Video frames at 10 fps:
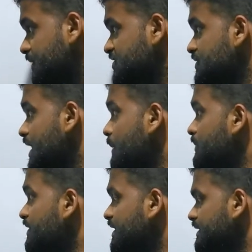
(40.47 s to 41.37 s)
pressure
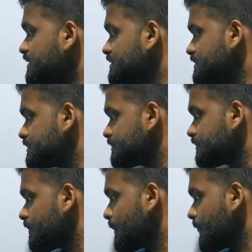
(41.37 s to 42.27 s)
apparatus
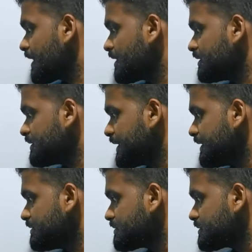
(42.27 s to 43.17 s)

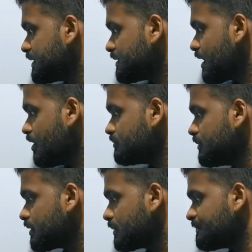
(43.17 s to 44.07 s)
contains a round
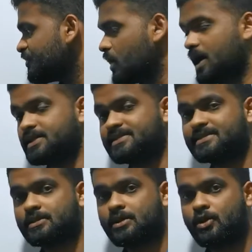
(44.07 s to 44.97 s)
bottom
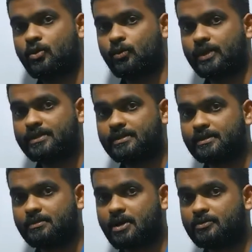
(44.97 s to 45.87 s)
flask with
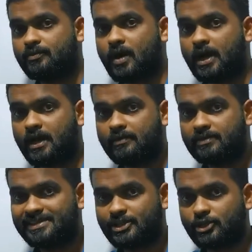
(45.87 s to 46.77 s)
about
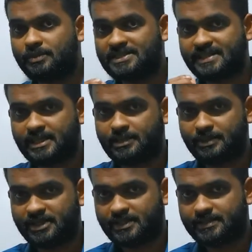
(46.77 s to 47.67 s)
500 cubic
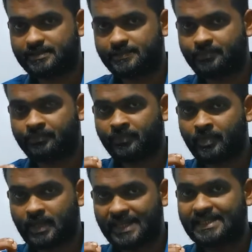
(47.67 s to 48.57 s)
centimeters
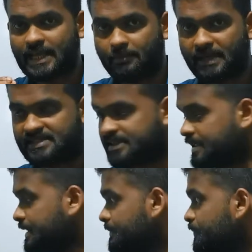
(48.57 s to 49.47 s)
in
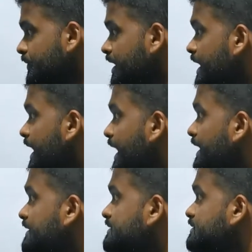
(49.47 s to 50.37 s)
capacity,
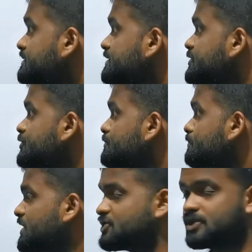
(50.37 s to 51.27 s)
and this
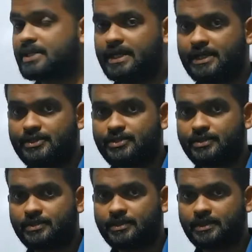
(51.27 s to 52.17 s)
pressure
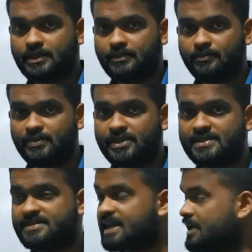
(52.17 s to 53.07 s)
gauge, which
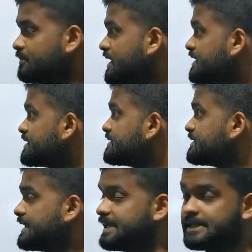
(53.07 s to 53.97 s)
is
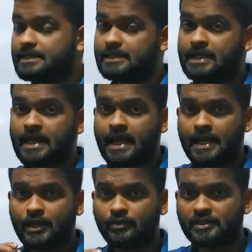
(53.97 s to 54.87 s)
calibrated in
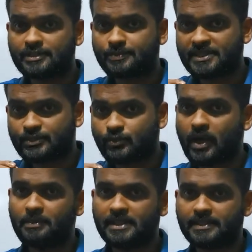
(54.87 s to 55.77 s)
newtons per
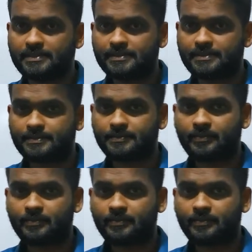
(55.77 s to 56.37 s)
square meters.